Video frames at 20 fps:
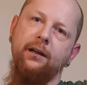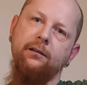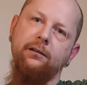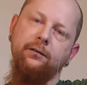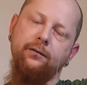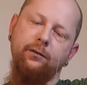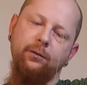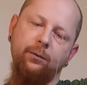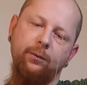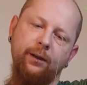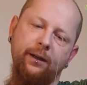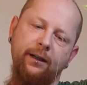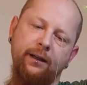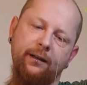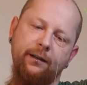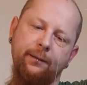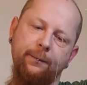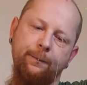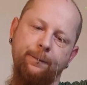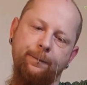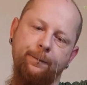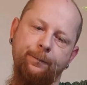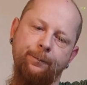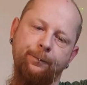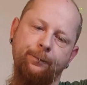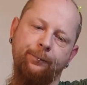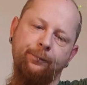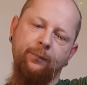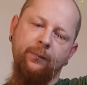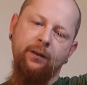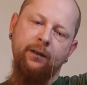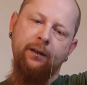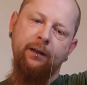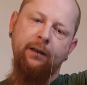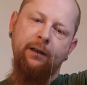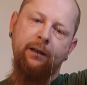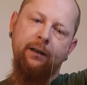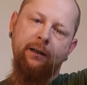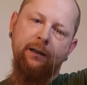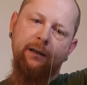of the weight
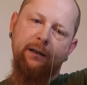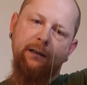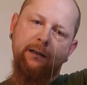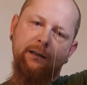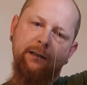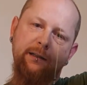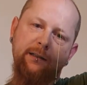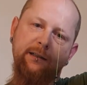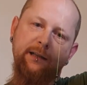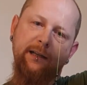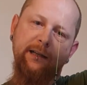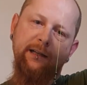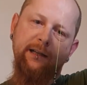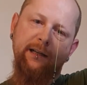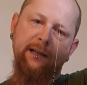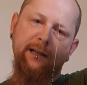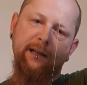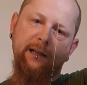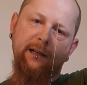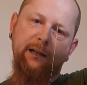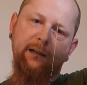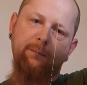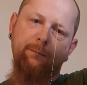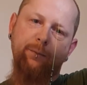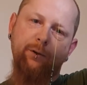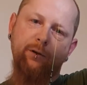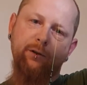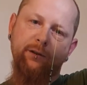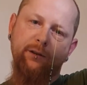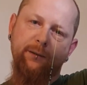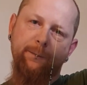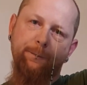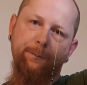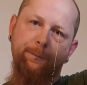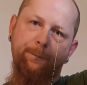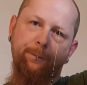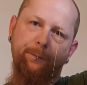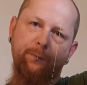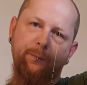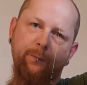set in a little bulk
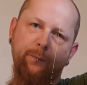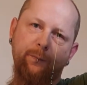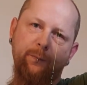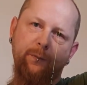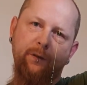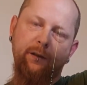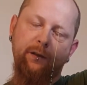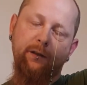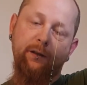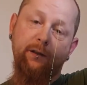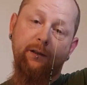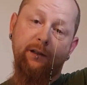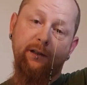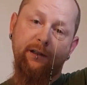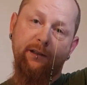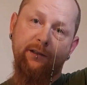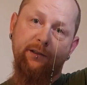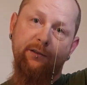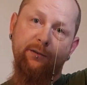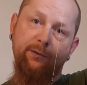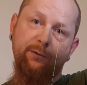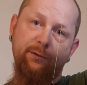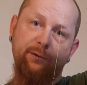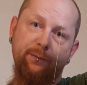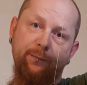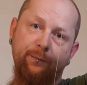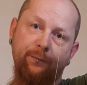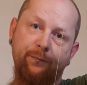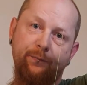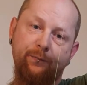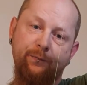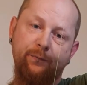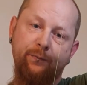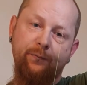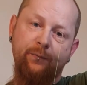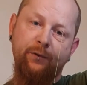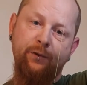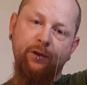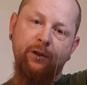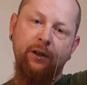like so.
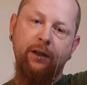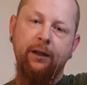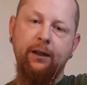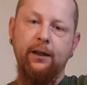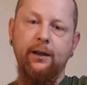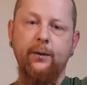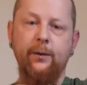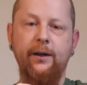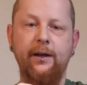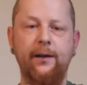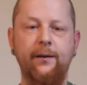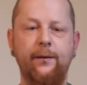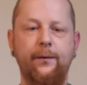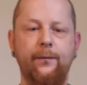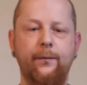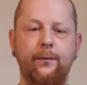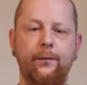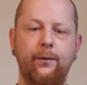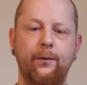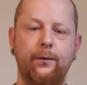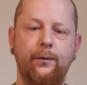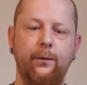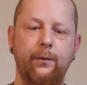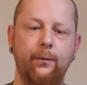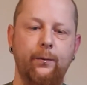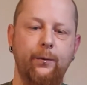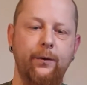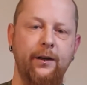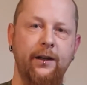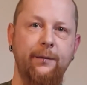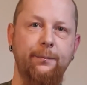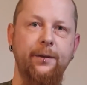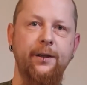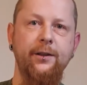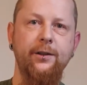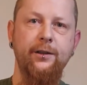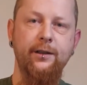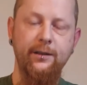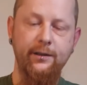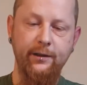Now when I
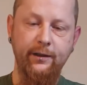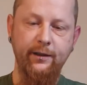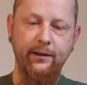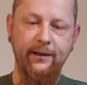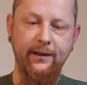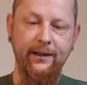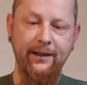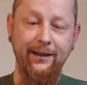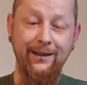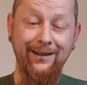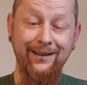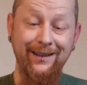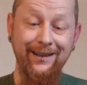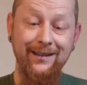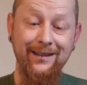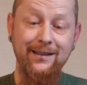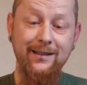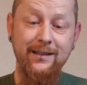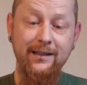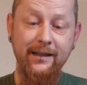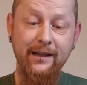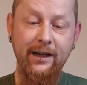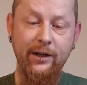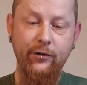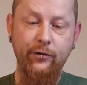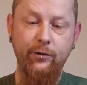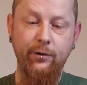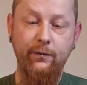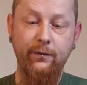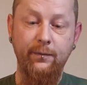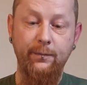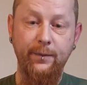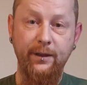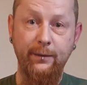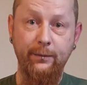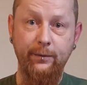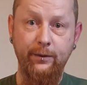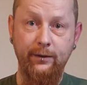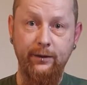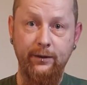pinch these onto the line, it's natural for
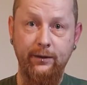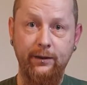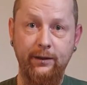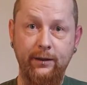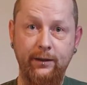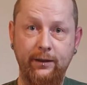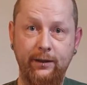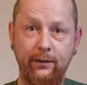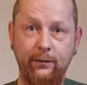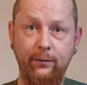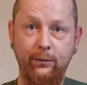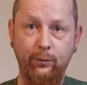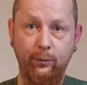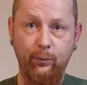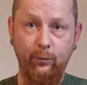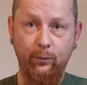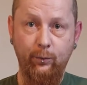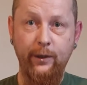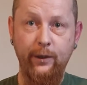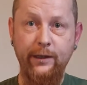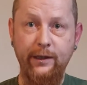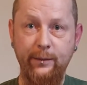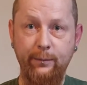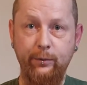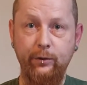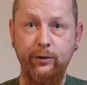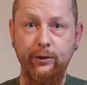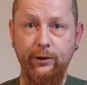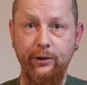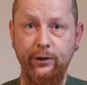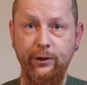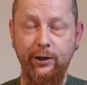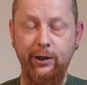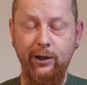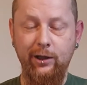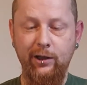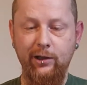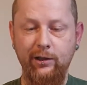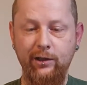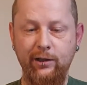people when you're putting your shot
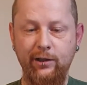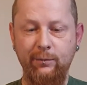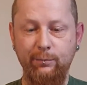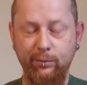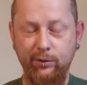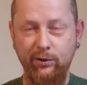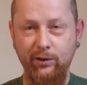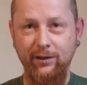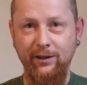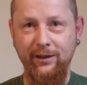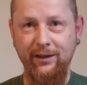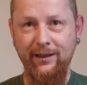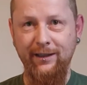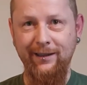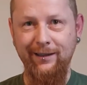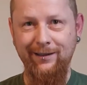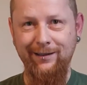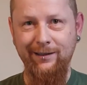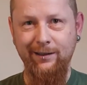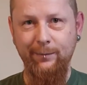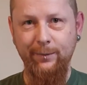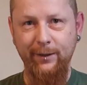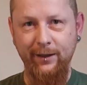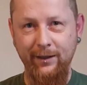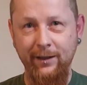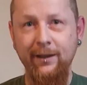on to pull your line a little bit.